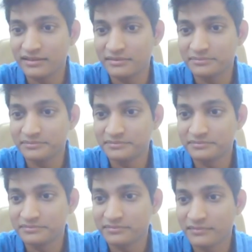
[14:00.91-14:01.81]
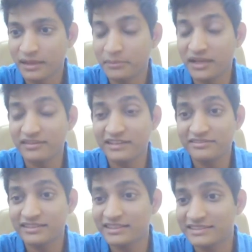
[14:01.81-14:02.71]
Um, my
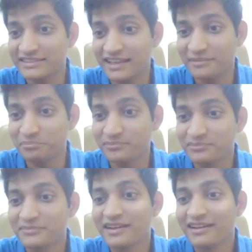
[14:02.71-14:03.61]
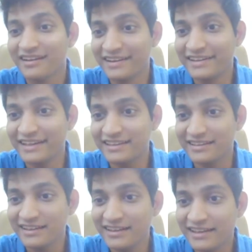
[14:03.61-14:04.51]
wife thinks I'm
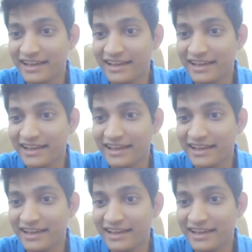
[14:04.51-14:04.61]
addicted,